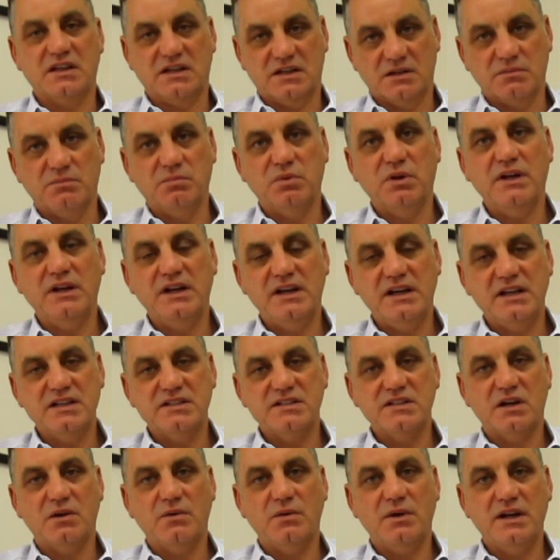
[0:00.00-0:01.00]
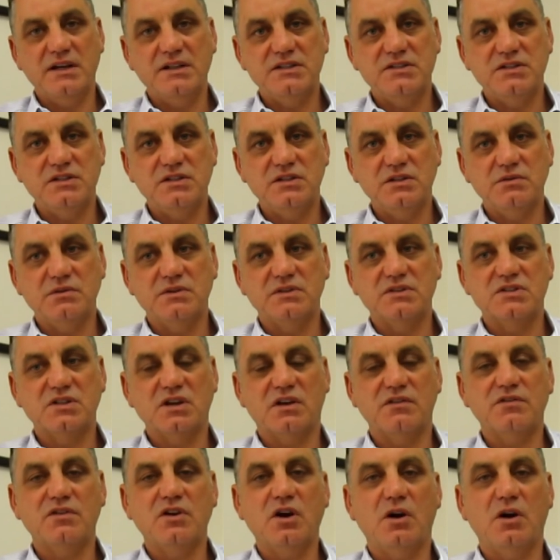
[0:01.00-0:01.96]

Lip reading: completed SOA to you in soft